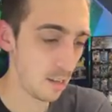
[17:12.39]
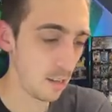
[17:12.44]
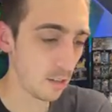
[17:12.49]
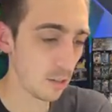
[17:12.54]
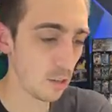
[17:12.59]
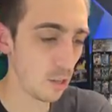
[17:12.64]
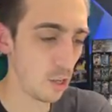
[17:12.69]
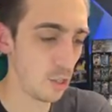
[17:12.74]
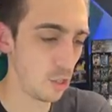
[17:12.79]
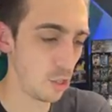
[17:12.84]

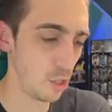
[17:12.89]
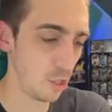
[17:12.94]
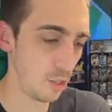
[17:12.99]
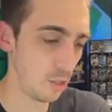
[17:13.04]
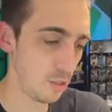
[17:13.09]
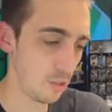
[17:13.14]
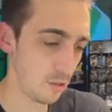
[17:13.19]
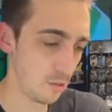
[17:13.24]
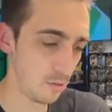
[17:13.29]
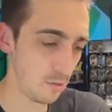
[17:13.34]

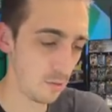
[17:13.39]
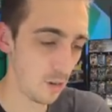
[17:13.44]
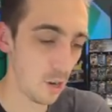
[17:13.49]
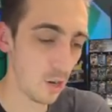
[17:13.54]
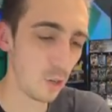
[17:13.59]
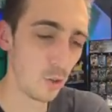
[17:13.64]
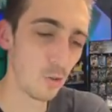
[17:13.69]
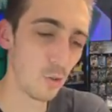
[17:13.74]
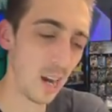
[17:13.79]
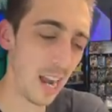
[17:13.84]
Clauncher,
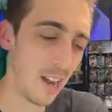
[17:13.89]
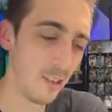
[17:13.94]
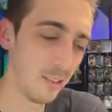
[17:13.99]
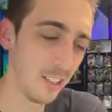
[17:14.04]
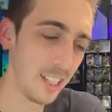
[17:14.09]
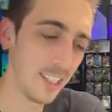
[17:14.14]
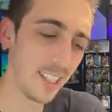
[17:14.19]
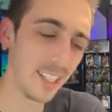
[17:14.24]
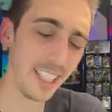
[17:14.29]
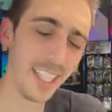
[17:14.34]

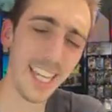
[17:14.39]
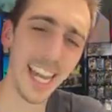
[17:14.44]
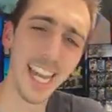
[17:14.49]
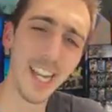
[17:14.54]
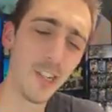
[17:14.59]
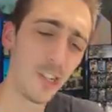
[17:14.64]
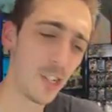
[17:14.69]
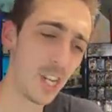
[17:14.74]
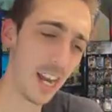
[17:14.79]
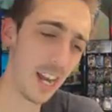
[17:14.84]
Growlithe again.
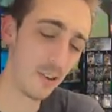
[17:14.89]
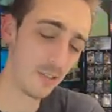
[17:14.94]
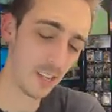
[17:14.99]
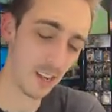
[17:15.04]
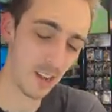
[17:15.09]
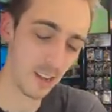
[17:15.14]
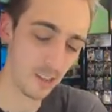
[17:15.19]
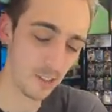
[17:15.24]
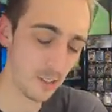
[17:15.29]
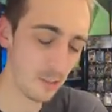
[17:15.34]
Shout out to
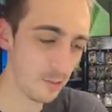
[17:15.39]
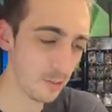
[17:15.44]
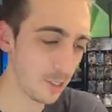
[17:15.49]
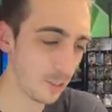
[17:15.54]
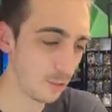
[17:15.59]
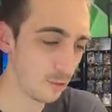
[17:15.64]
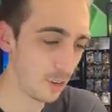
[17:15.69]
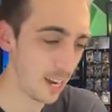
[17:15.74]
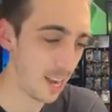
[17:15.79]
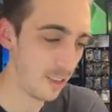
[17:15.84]
Hunter with the
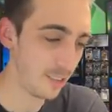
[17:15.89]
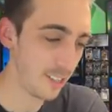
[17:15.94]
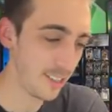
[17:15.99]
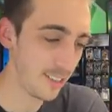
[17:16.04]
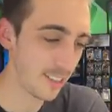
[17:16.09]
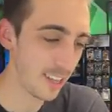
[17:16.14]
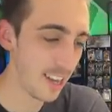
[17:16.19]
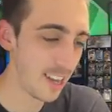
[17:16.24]
Growlithe.